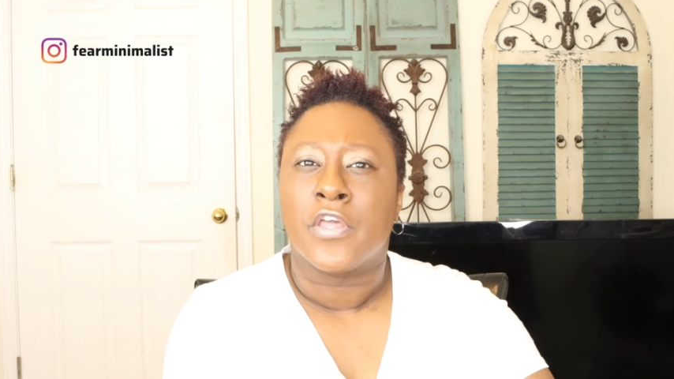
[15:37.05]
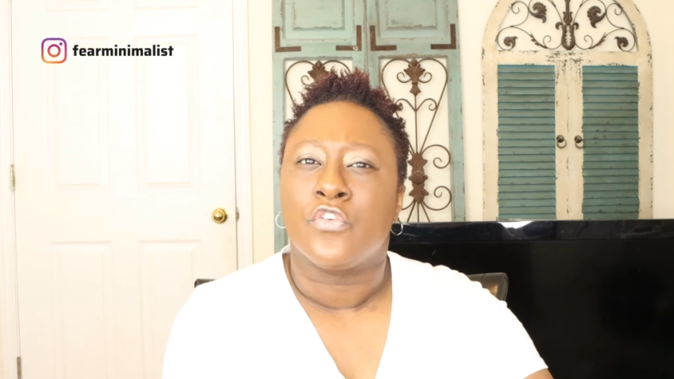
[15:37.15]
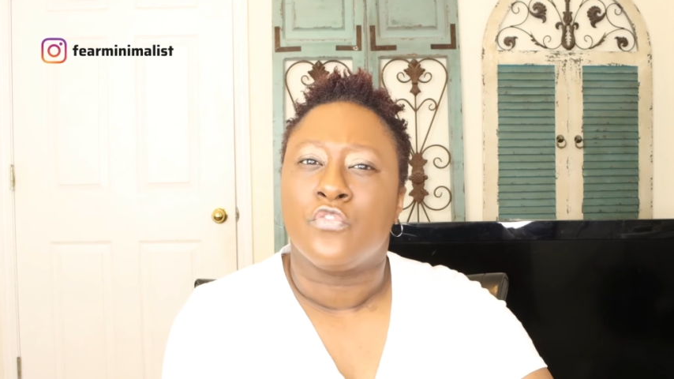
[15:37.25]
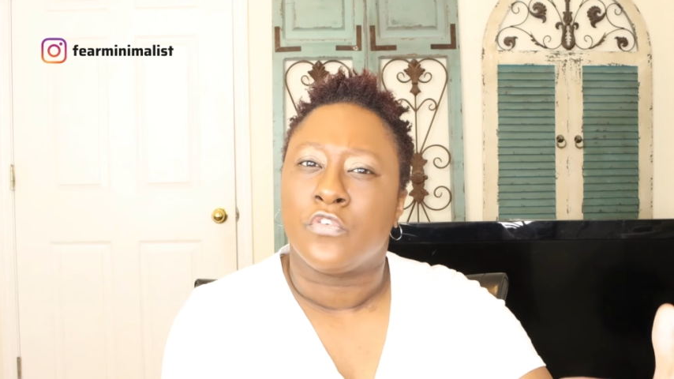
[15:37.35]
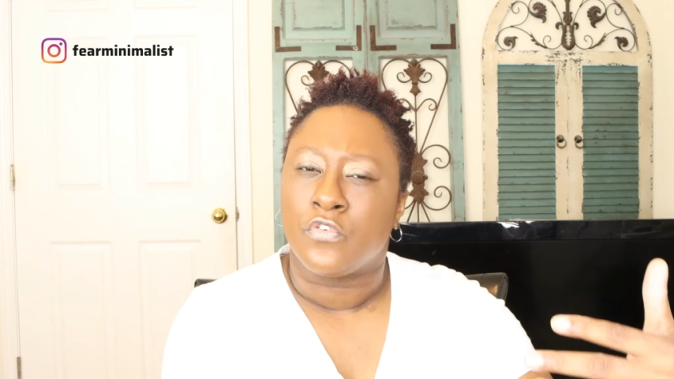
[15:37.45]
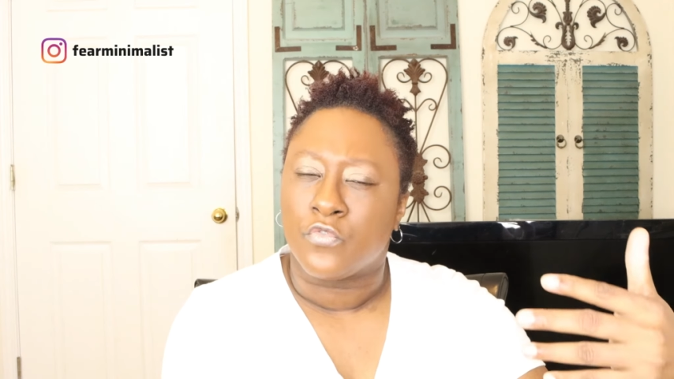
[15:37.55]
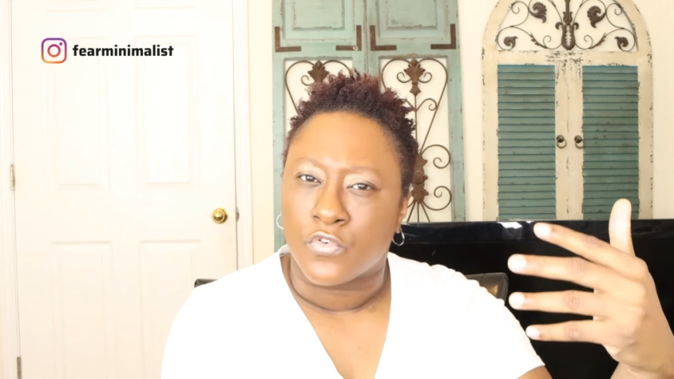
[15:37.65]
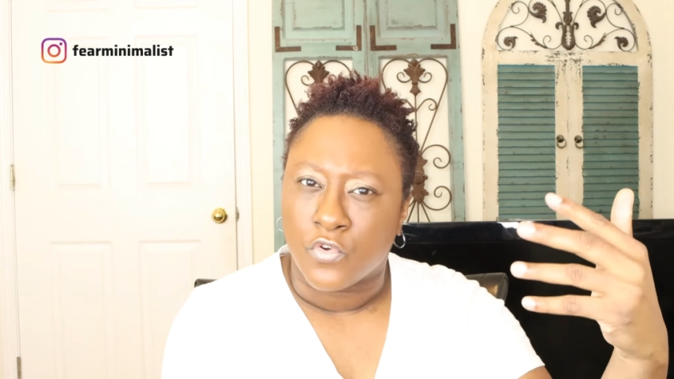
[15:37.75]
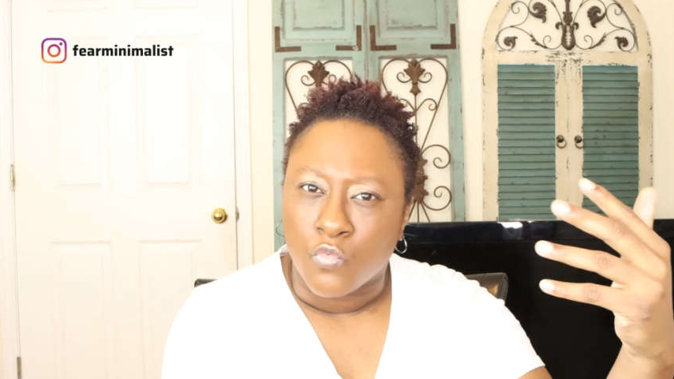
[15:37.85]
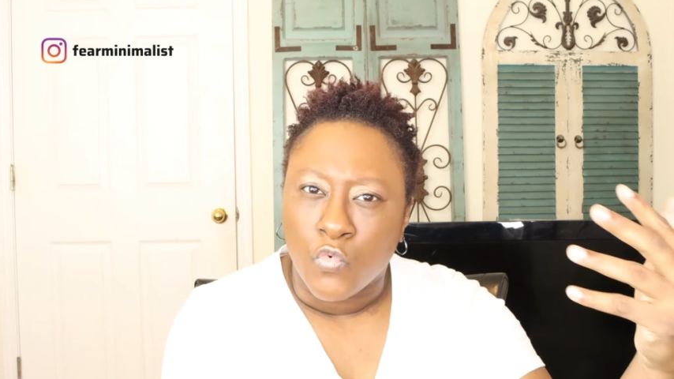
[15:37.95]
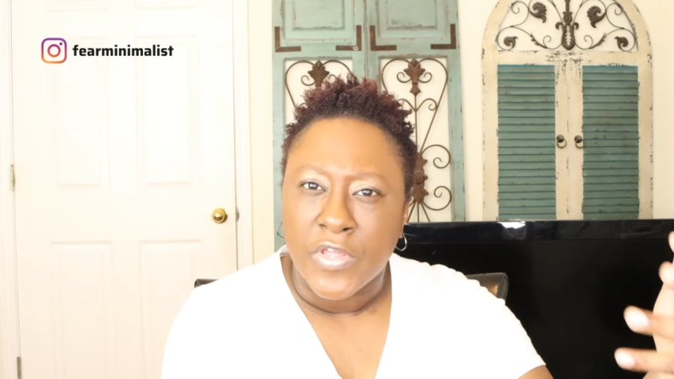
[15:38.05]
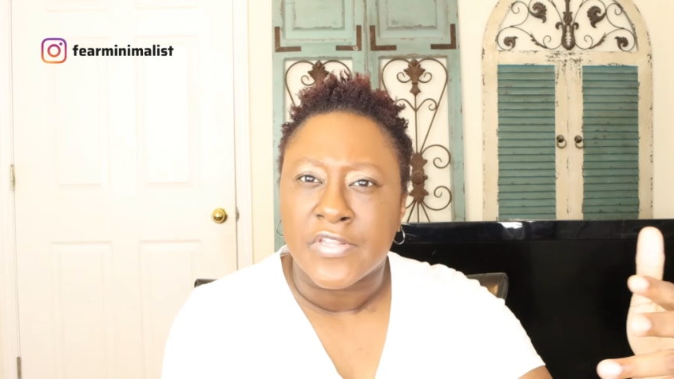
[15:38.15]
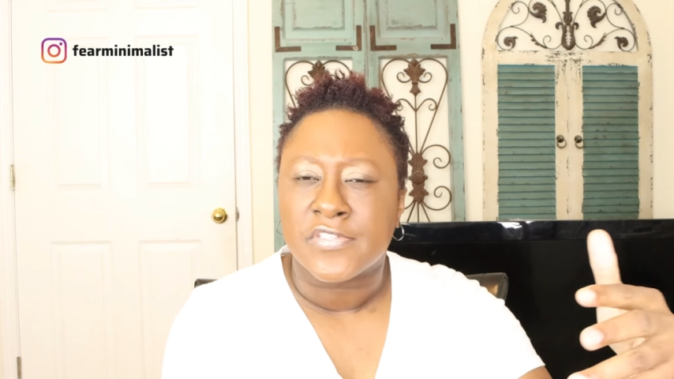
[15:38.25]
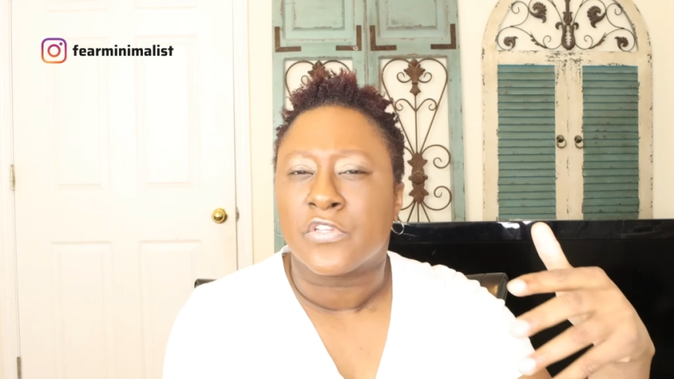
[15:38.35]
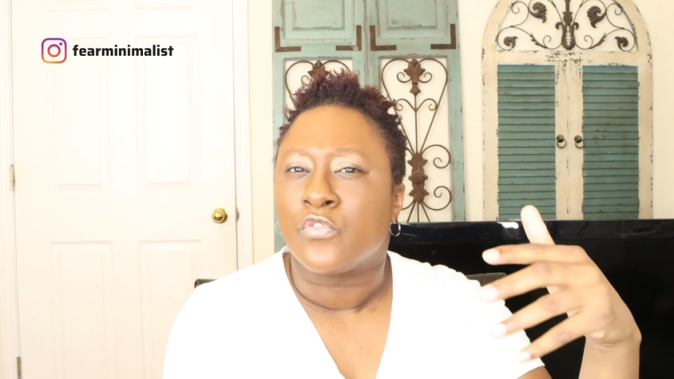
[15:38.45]
you're
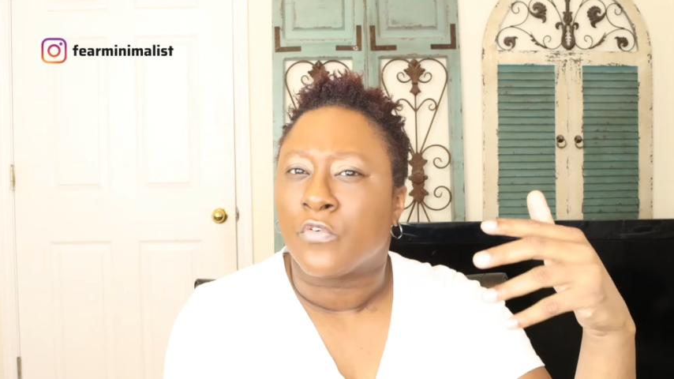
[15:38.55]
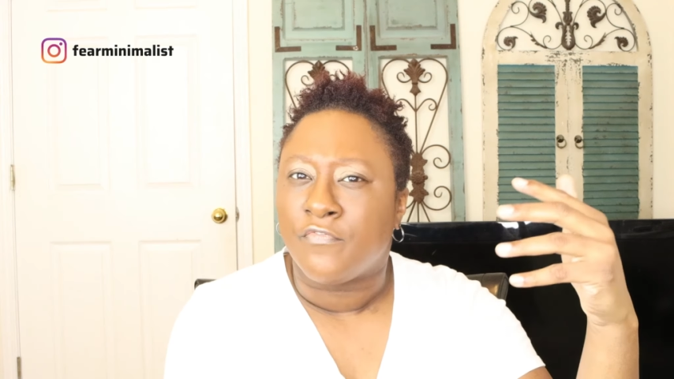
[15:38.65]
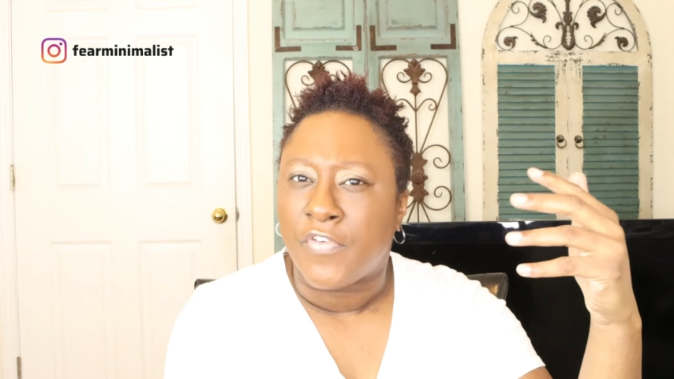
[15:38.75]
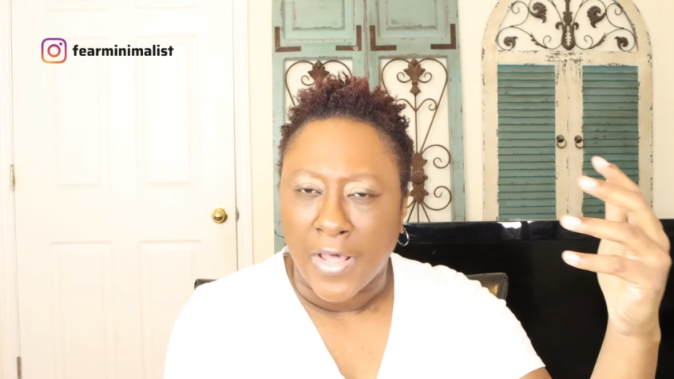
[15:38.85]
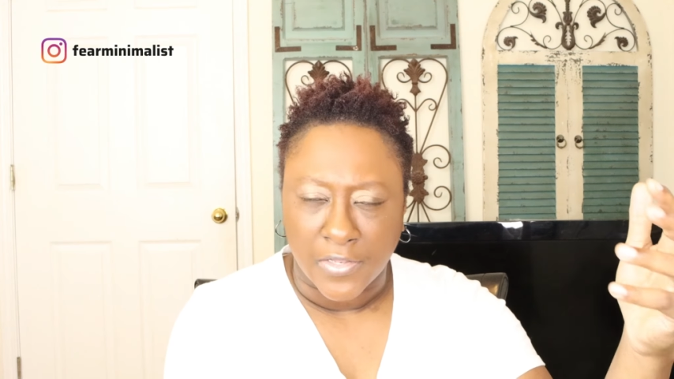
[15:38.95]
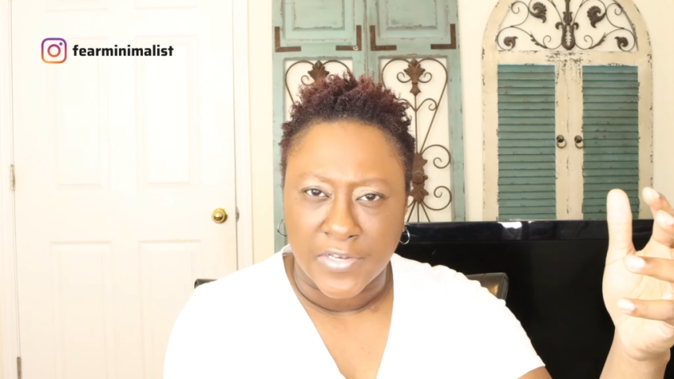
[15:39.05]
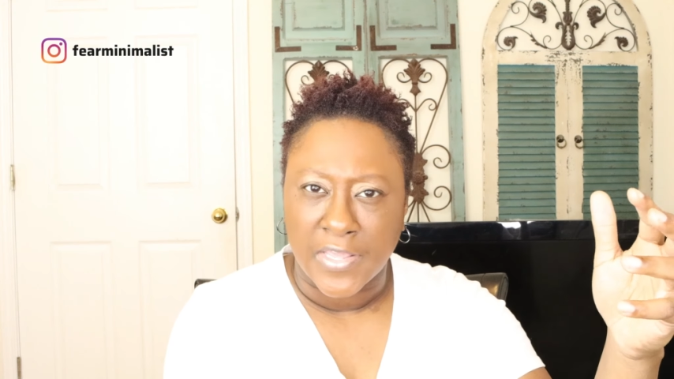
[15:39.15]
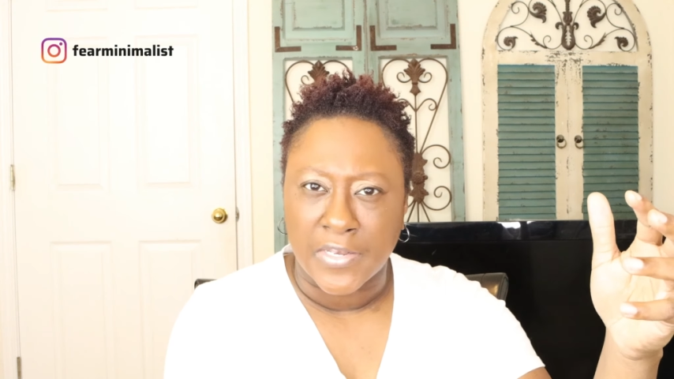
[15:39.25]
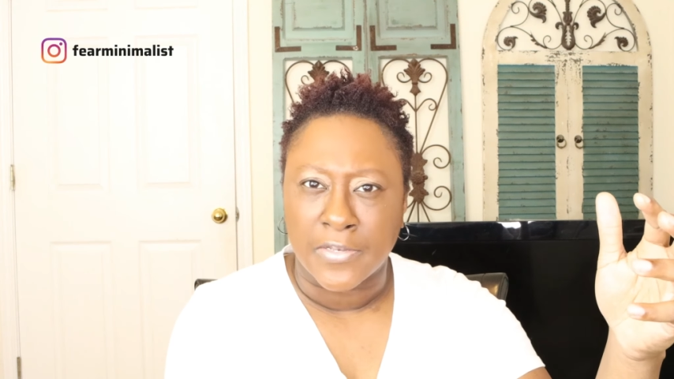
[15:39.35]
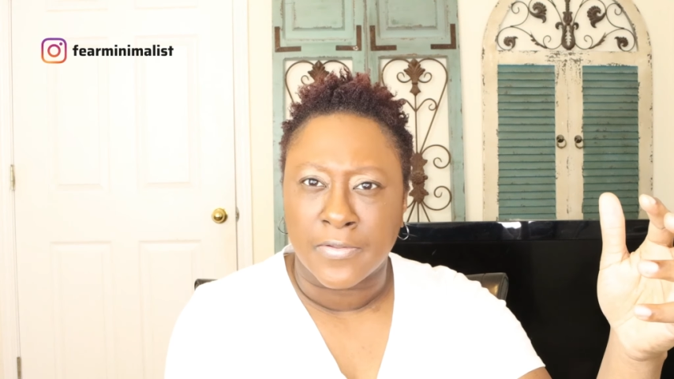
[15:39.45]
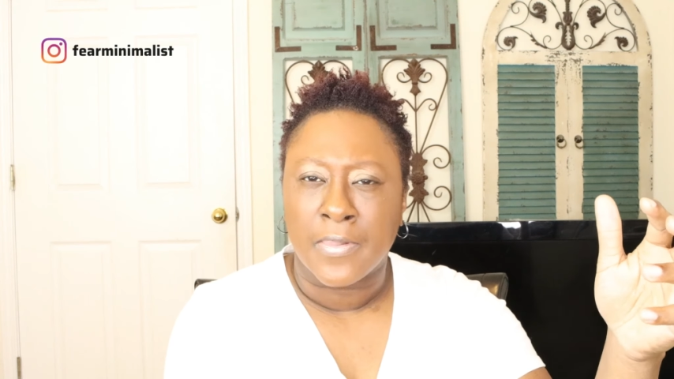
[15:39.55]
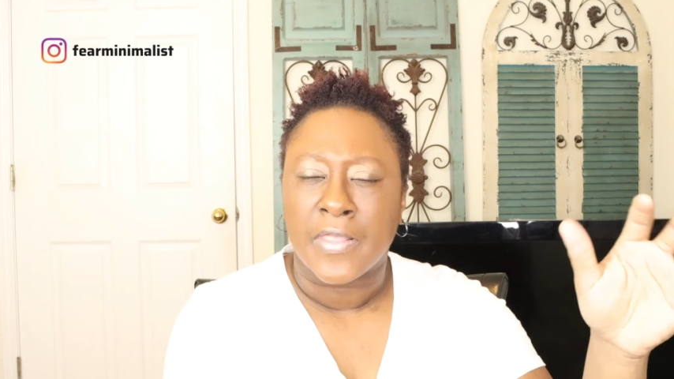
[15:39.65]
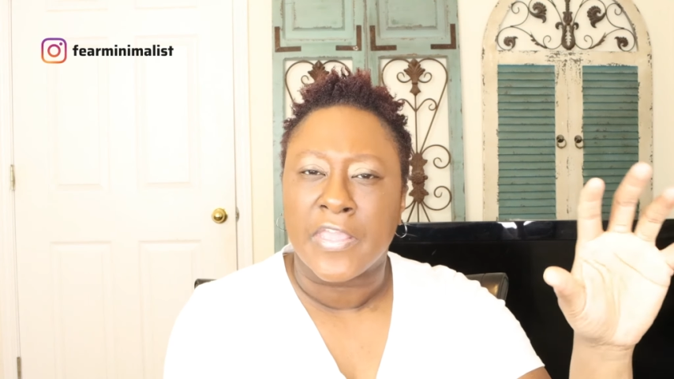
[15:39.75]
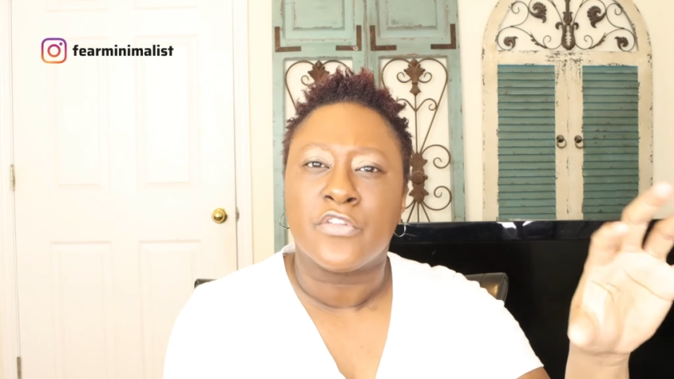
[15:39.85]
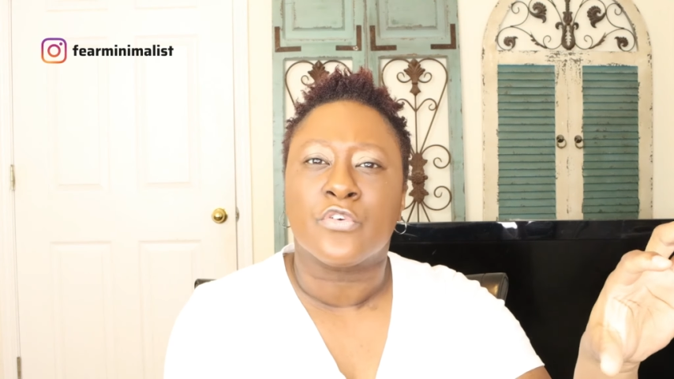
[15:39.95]
witnessed and you're validated
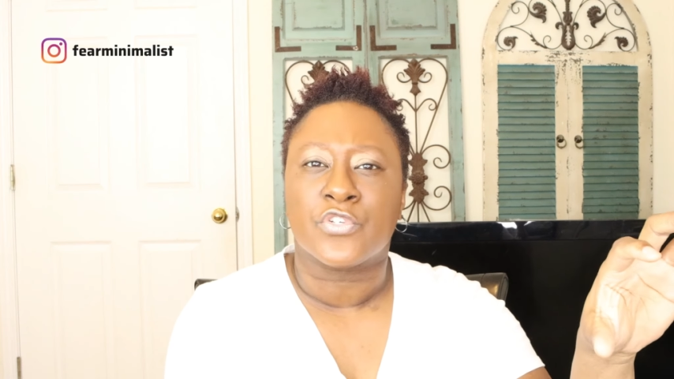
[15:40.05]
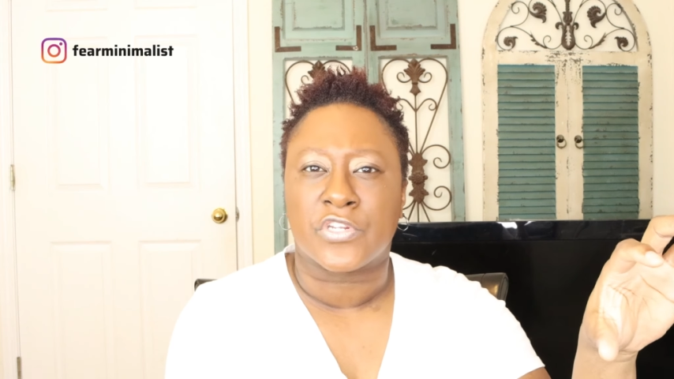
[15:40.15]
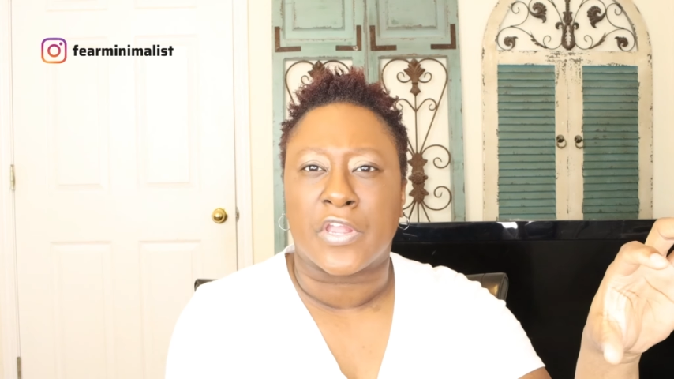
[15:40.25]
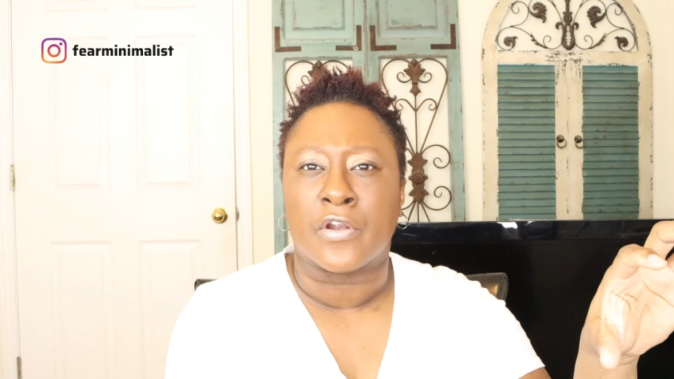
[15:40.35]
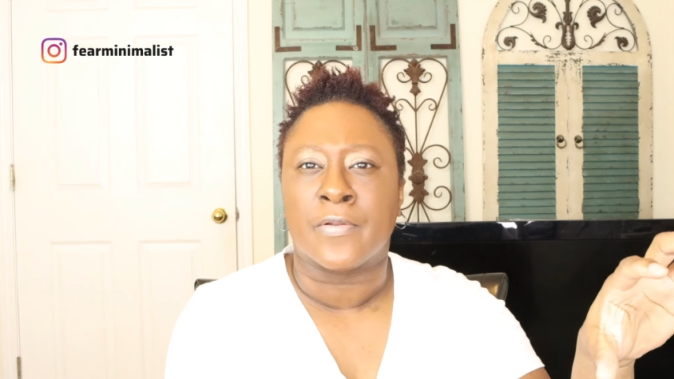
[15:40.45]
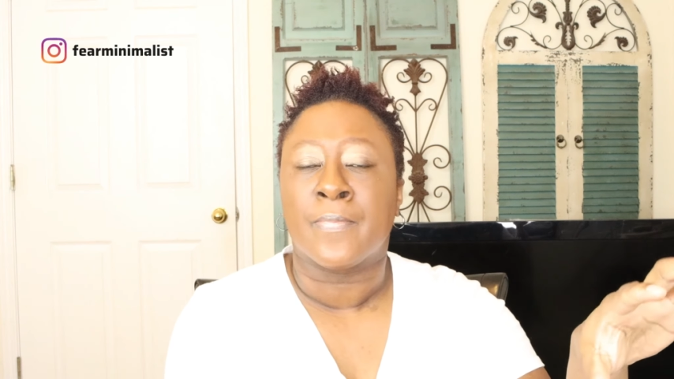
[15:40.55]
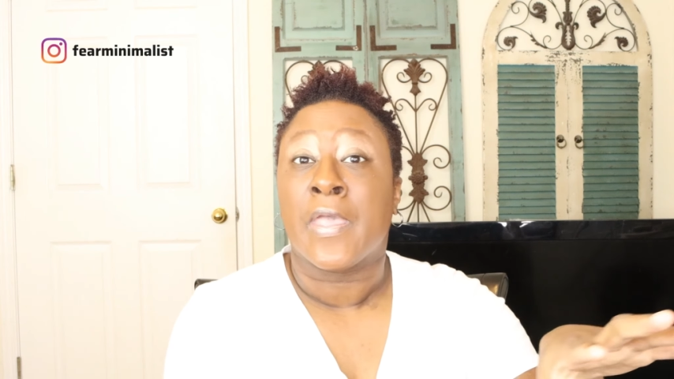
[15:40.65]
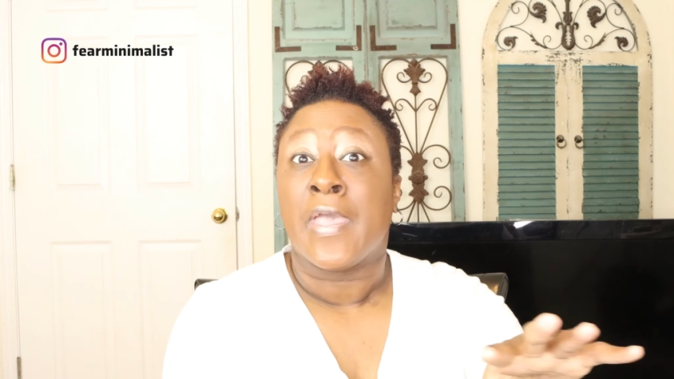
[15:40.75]
in your sharing,